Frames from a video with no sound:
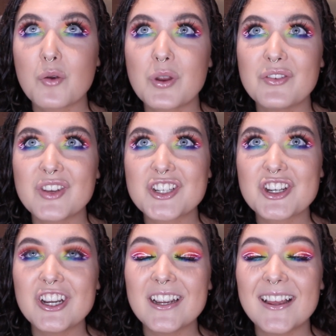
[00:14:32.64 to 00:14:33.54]

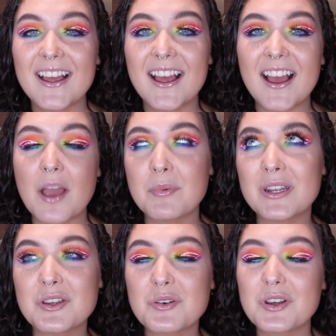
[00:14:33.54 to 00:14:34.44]
Rainfisher. I
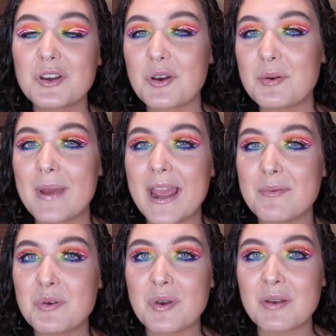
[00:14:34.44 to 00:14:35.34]
mean, you could go to my
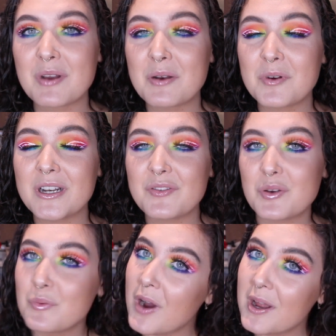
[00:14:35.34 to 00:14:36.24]
MUA Rain one
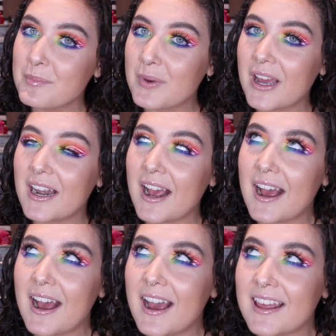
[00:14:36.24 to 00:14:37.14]
if you want, but
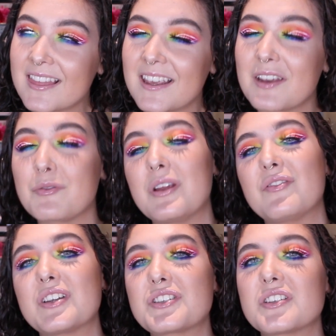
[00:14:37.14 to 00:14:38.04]
I think
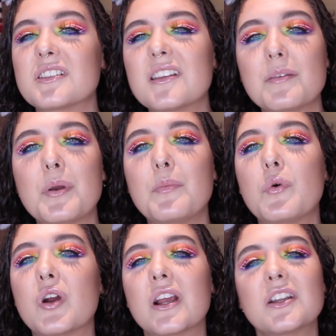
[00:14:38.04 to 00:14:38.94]
Rainfisher is a little bit
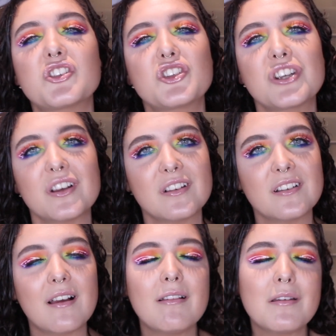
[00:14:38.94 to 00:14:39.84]
more chill,
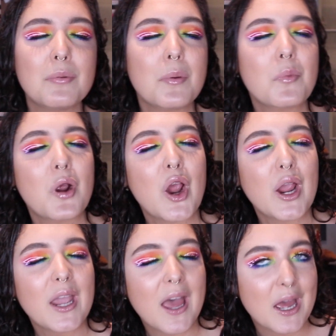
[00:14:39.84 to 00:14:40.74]
a little bit
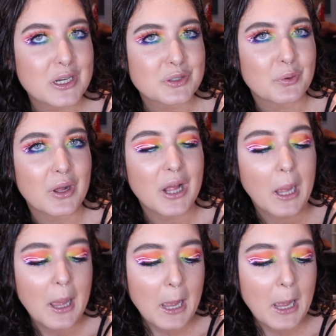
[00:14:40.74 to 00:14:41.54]
more casual.